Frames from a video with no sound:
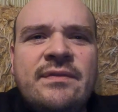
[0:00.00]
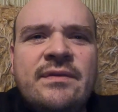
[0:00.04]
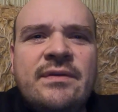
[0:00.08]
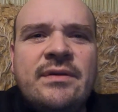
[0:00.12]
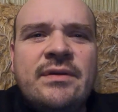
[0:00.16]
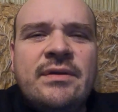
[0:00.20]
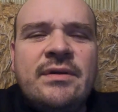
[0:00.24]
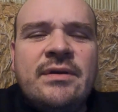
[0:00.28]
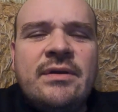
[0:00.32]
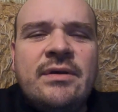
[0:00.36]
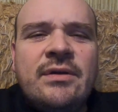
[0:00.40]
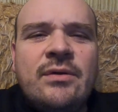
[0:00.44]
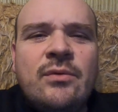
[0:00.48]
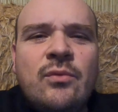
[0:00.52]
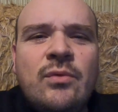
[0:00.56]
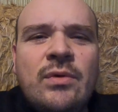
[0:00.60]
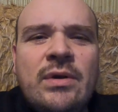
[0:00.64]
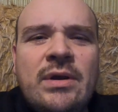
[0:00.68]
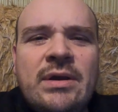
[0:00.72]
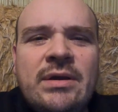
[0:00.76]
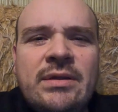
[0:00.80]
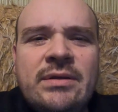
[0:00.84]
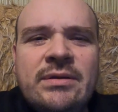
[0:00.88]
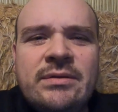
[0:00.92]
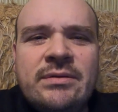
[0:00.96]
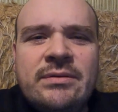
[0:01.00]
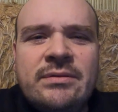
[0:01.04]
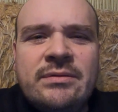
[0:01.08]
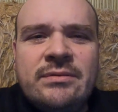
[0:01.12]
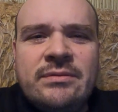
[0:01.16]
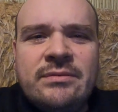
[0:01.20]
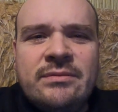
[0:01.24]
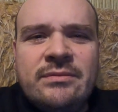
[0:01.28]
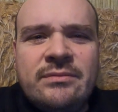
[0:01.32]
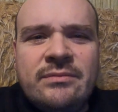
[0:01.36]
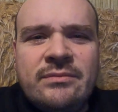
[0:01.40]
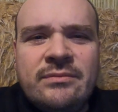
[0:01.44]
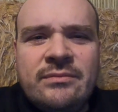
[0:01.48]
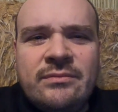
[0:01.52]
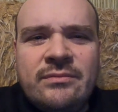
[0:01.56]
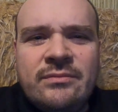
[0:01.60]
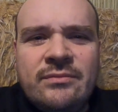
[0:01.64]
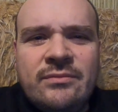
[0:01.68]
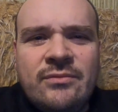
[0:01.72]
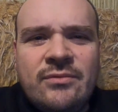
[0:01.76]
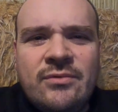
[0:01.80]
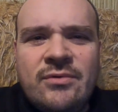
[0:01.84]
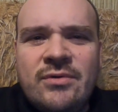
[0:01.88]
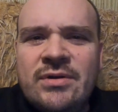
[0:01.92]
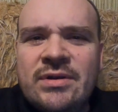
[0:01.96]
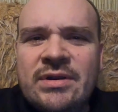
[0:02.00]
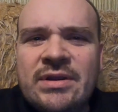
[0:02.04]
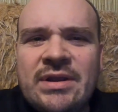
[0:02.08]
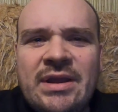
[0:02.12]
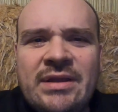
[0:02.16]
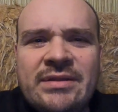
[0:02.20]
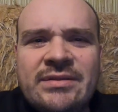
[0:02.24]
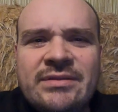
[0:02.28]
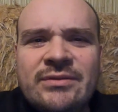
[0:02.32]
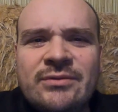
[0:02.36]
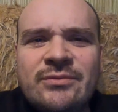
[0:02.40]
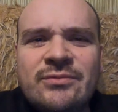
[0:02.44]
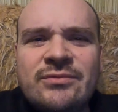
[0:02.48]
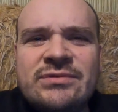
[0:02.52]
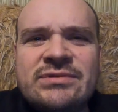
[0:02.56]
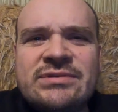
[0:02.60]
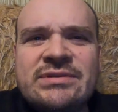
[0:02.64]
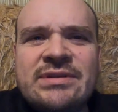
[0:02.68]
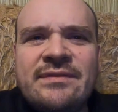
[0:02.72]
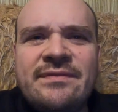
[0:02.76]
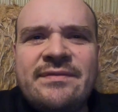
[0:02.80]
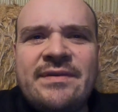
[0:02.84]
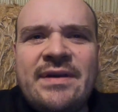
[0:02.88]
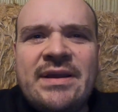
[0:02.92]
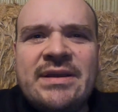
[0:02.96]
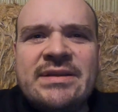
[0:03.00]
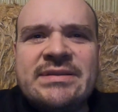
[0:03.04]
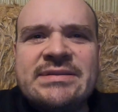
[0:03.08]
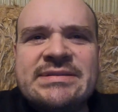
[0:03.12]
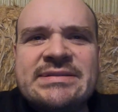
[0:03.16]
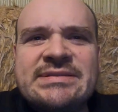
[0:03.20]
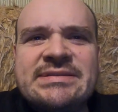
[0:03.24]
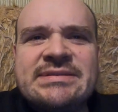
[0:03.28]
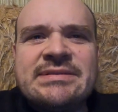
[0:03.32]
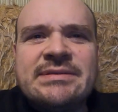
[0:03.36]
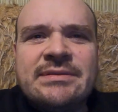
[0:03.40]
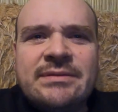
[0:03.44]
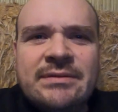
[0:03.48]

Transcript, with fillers: 1 or Katten Gustav 1,